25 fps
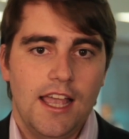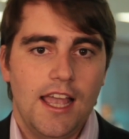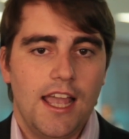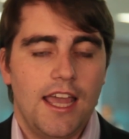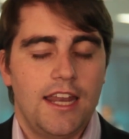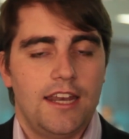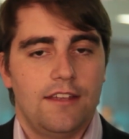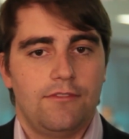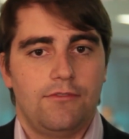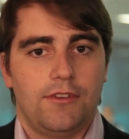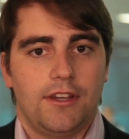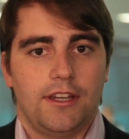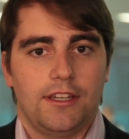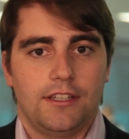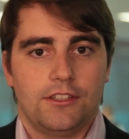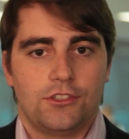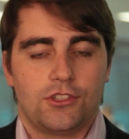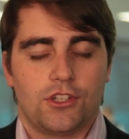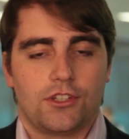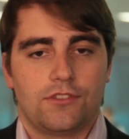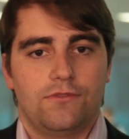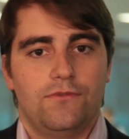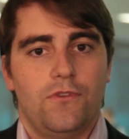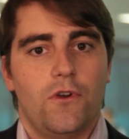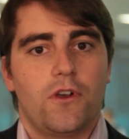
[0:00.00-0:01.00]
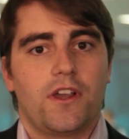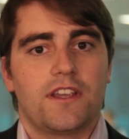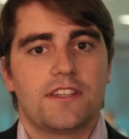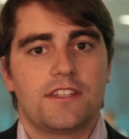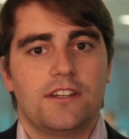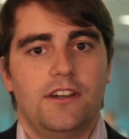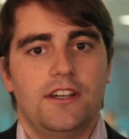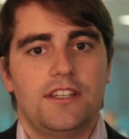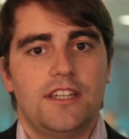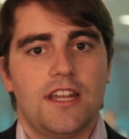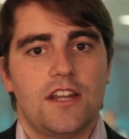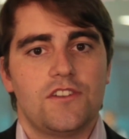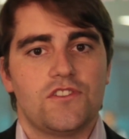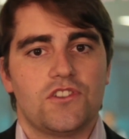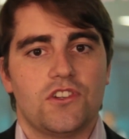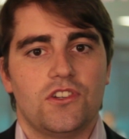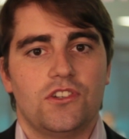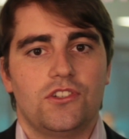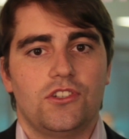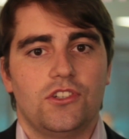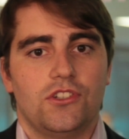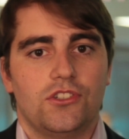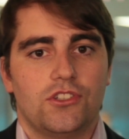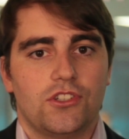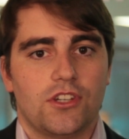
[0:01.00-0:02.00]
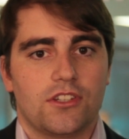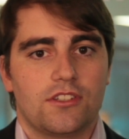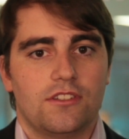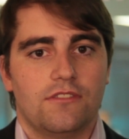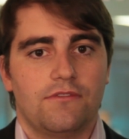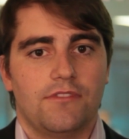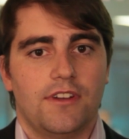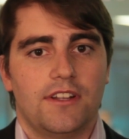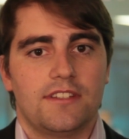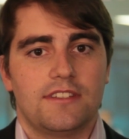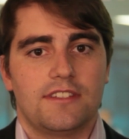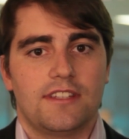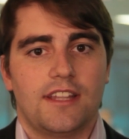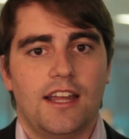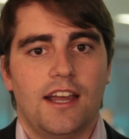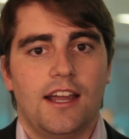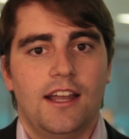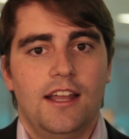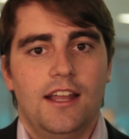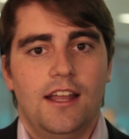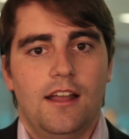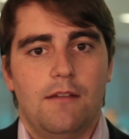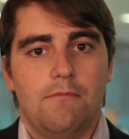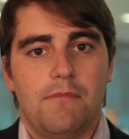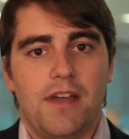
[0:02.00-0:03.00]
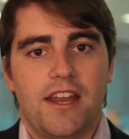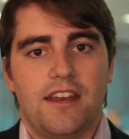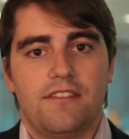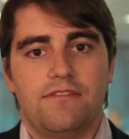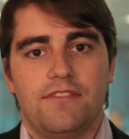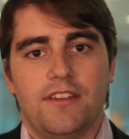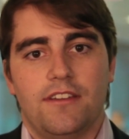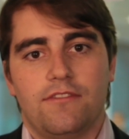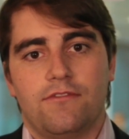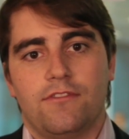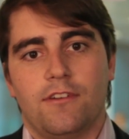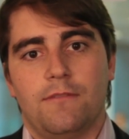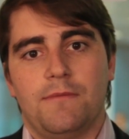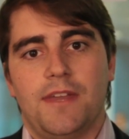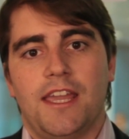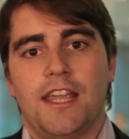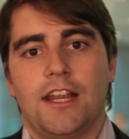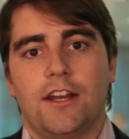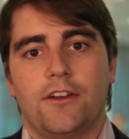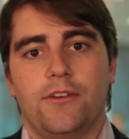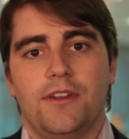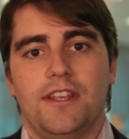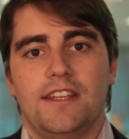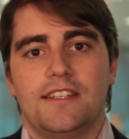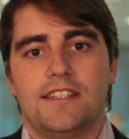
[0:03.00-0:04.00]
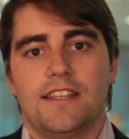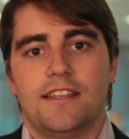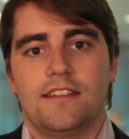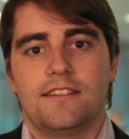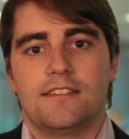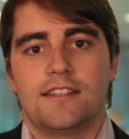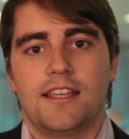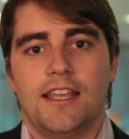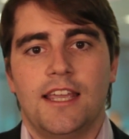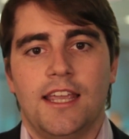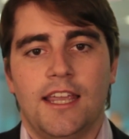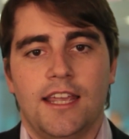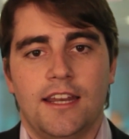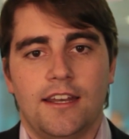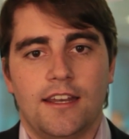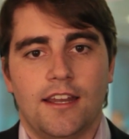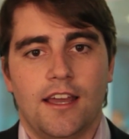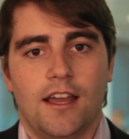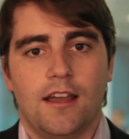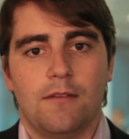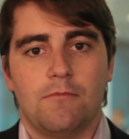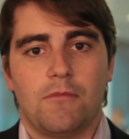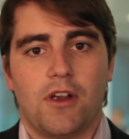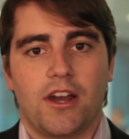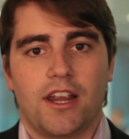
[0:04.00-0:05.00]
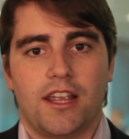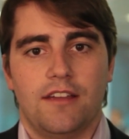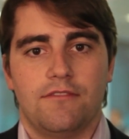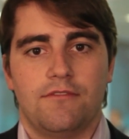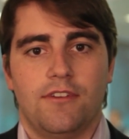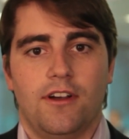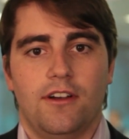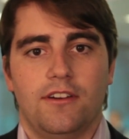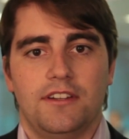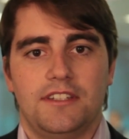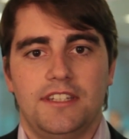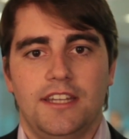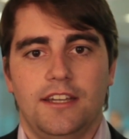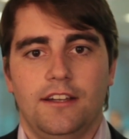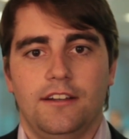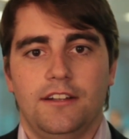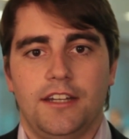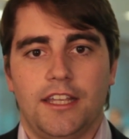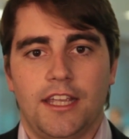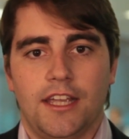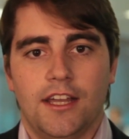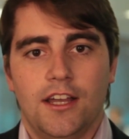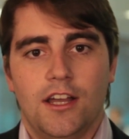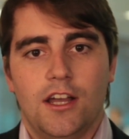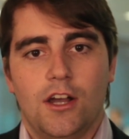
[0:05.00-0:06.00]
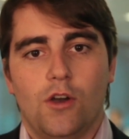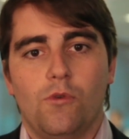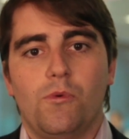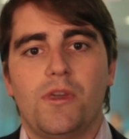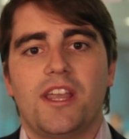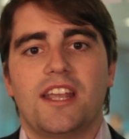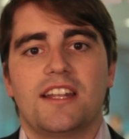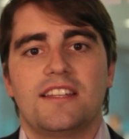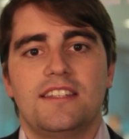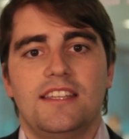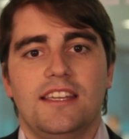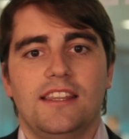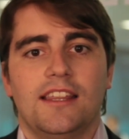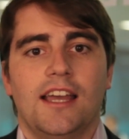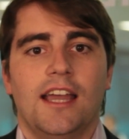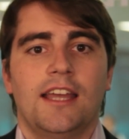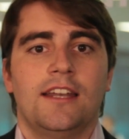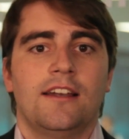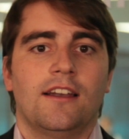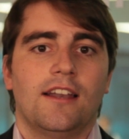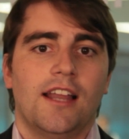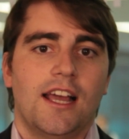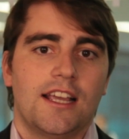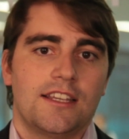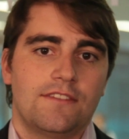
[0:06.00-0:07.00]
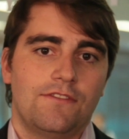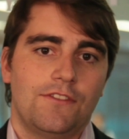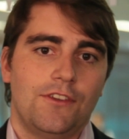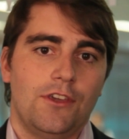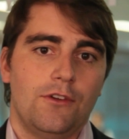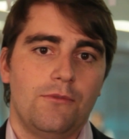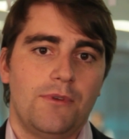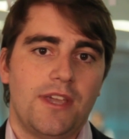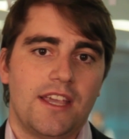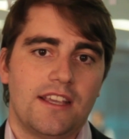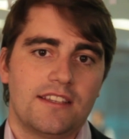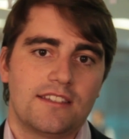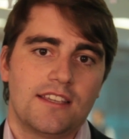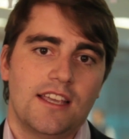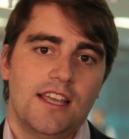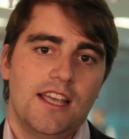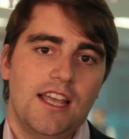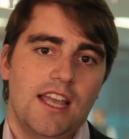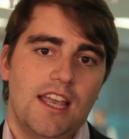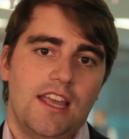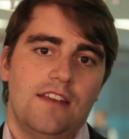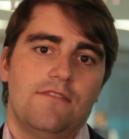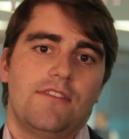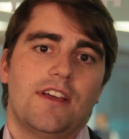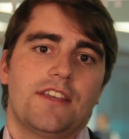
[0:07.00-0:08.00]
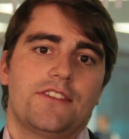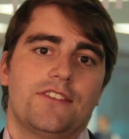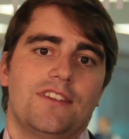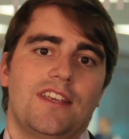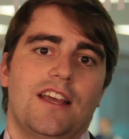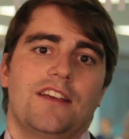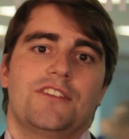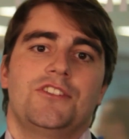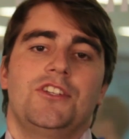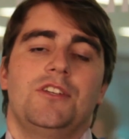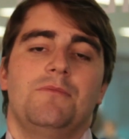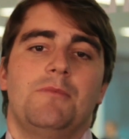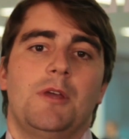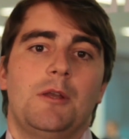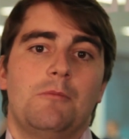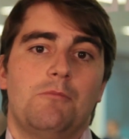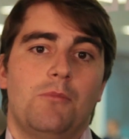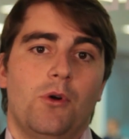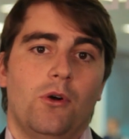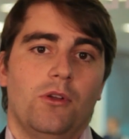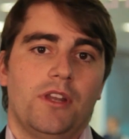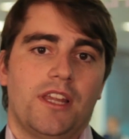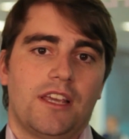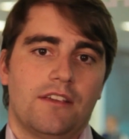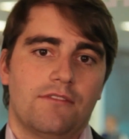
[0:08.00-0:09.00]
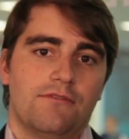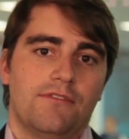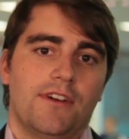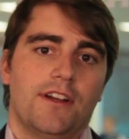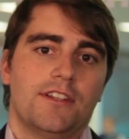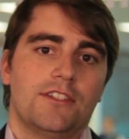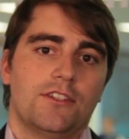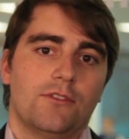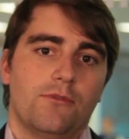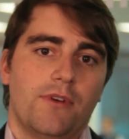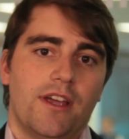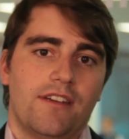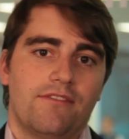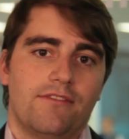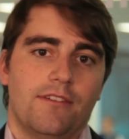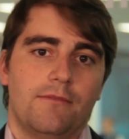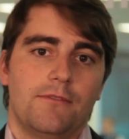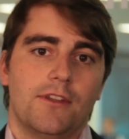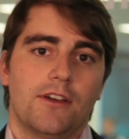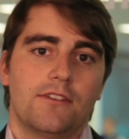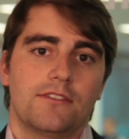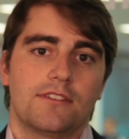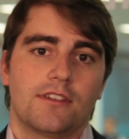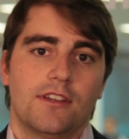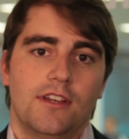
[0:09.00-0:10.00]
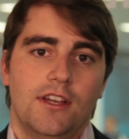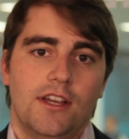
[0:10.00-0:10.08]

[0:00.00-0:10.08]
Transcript: And if we just focus our attention to just the funds that benefit from increases in market volatility, we can see that in the last few weeks, investors have actually been pulling funds away from those.